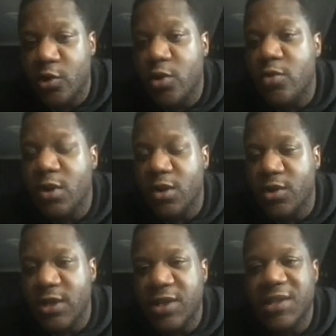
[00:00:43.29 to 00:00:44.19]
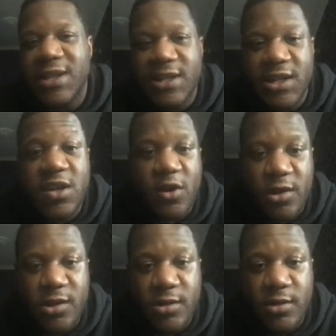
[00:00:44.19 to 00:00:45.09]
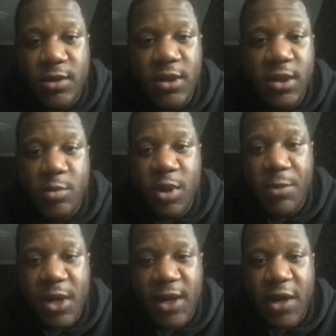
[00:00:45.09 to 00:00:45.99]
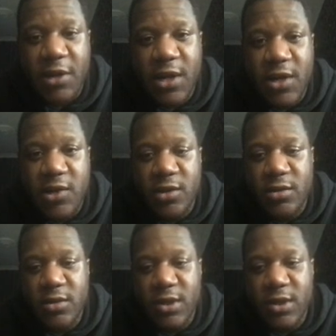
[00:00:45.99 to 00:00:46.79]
$260 by my calculation.